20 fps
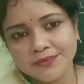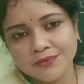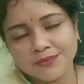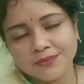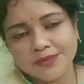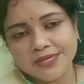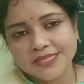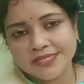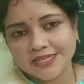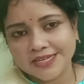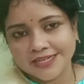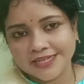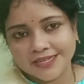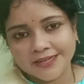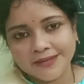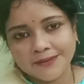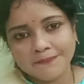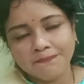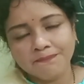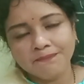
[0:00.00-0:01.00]
to my
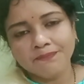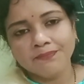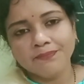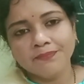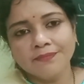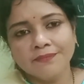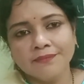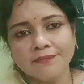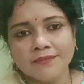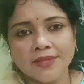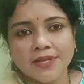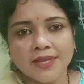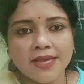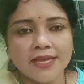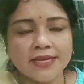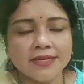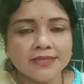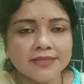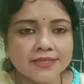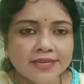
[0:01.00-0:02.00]
channel.
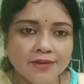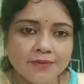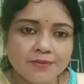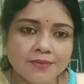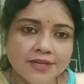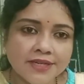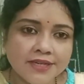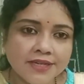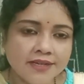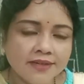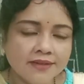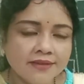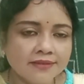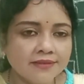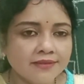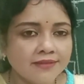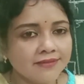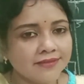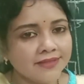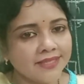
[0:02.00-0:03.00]
And stay updated.
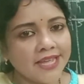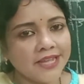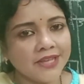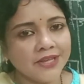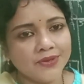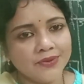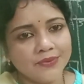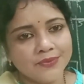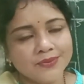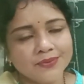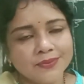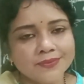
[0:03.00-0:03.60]
And thank you.